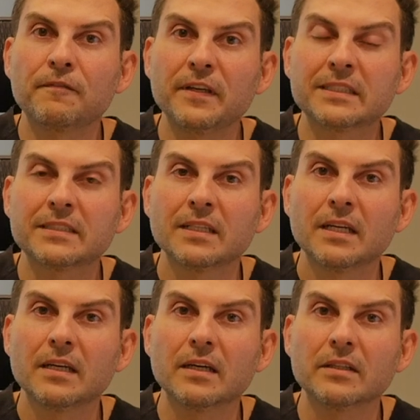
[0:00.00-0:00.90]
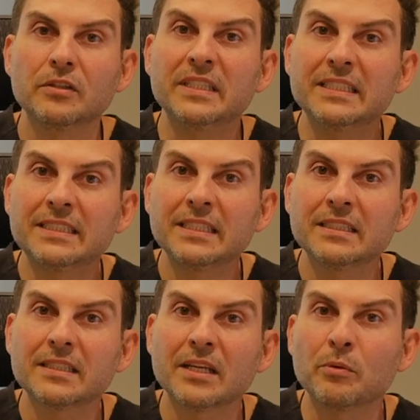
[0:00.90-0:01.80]
fix uh, the
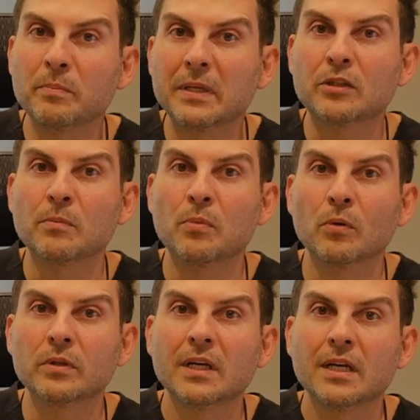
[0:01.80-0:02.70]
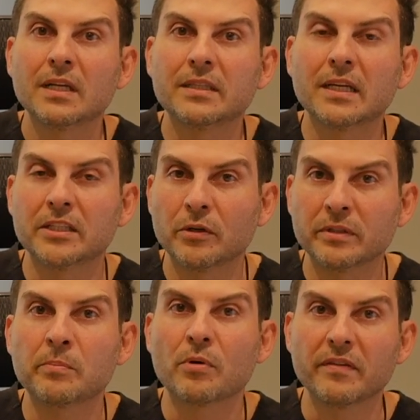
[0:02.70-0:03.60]
disease and rebuild the bone that they are
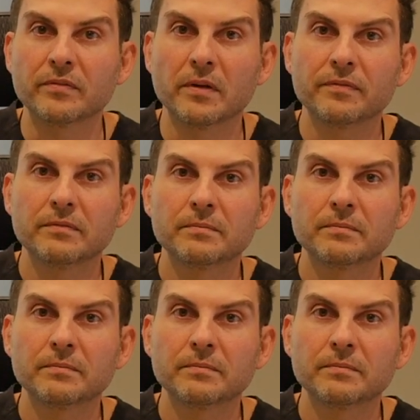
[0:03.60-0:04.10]
deprived of.